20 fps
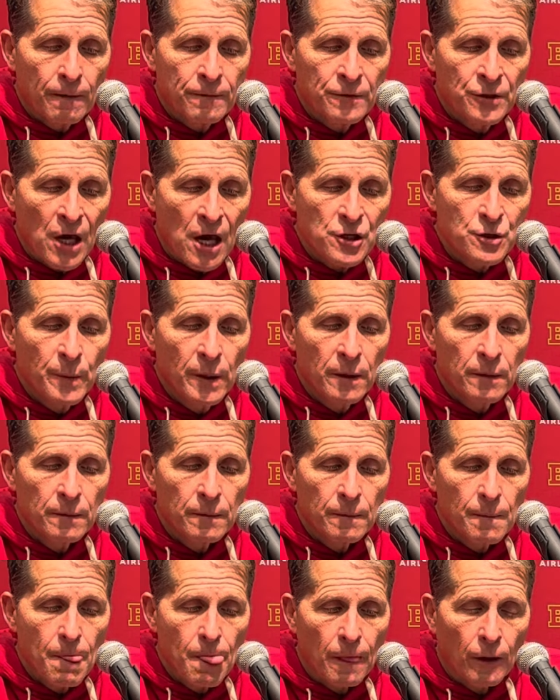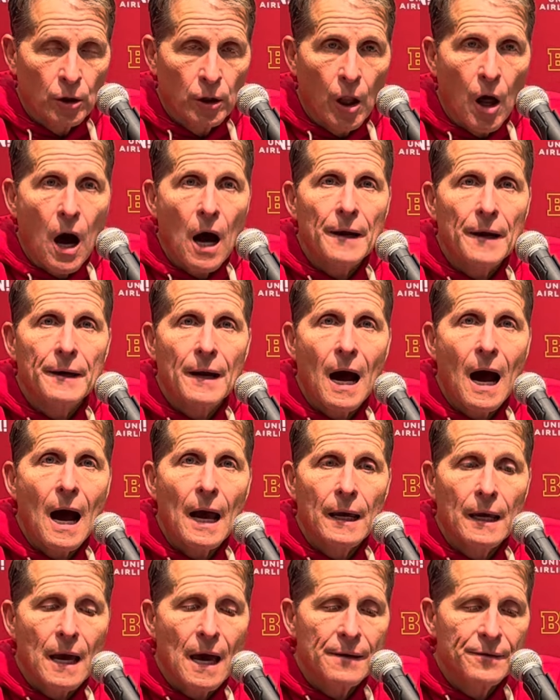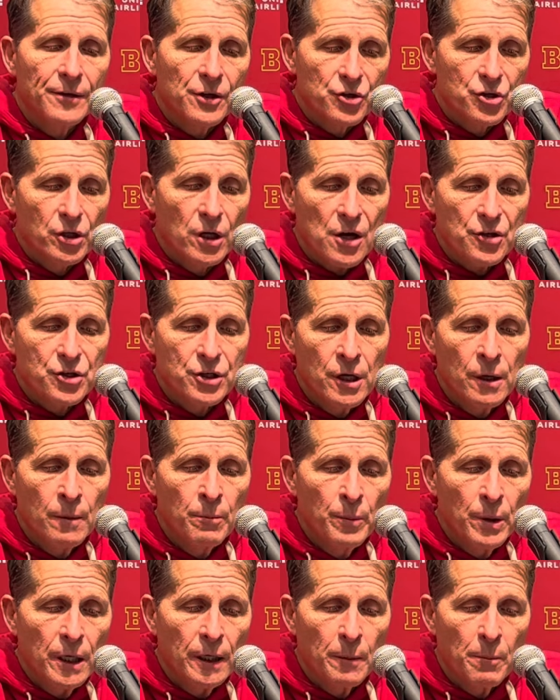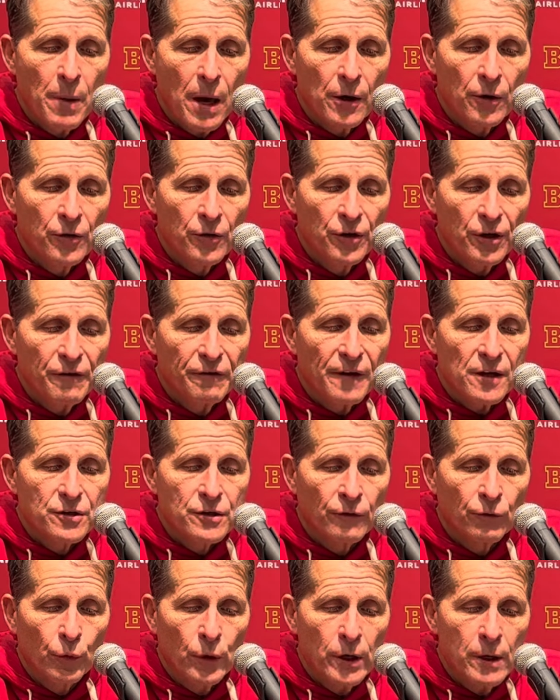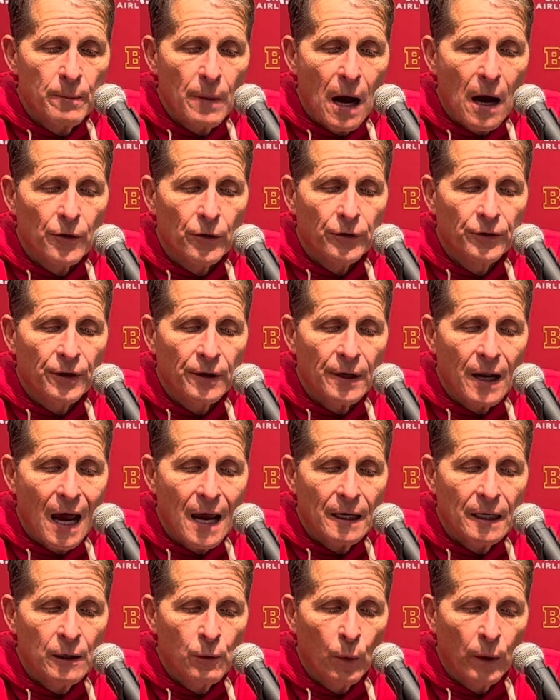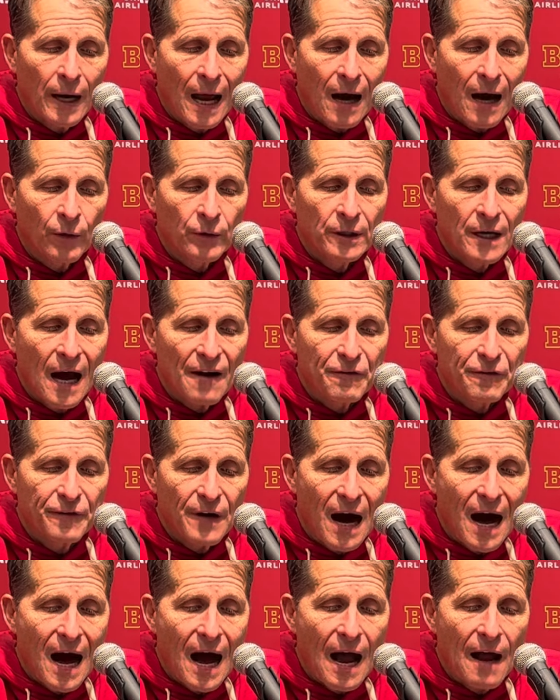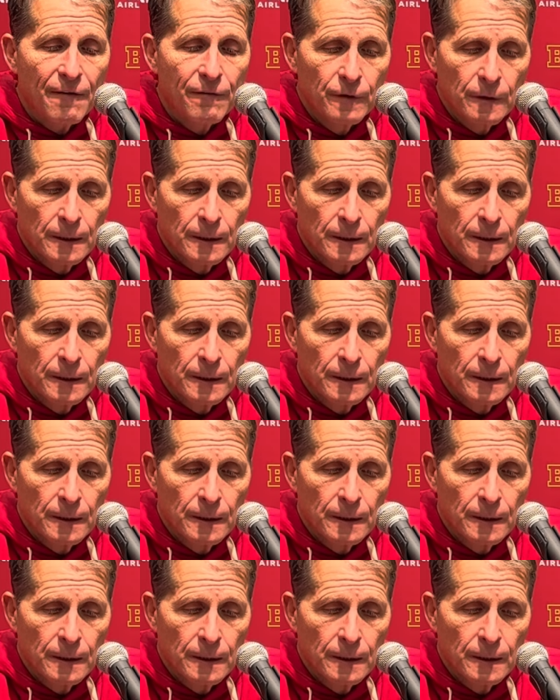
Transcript: Desmond, Claude, and I had discussed him being a better defensive rebounder tonight. He went out and got 5.